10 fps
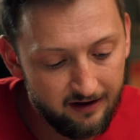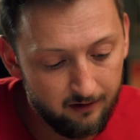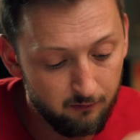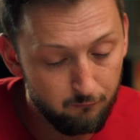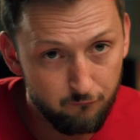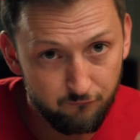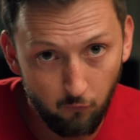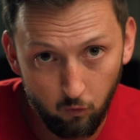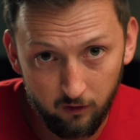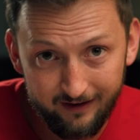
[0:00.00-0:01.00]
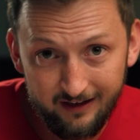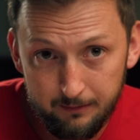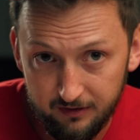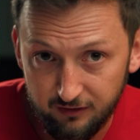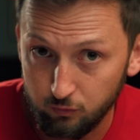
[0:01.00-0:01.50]
and 4
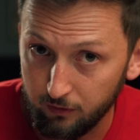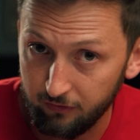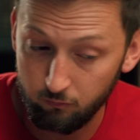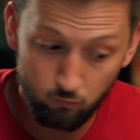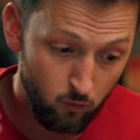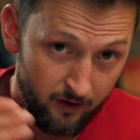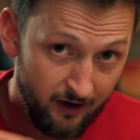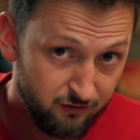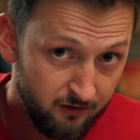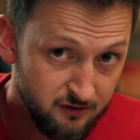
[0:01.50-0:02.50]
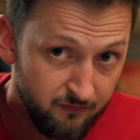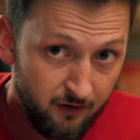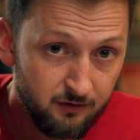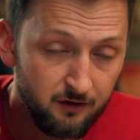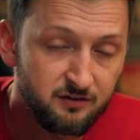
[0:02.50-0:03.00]
enemies with 1 action on each of
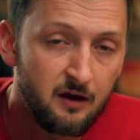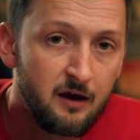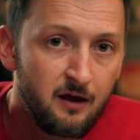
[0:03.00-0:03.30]
their turns,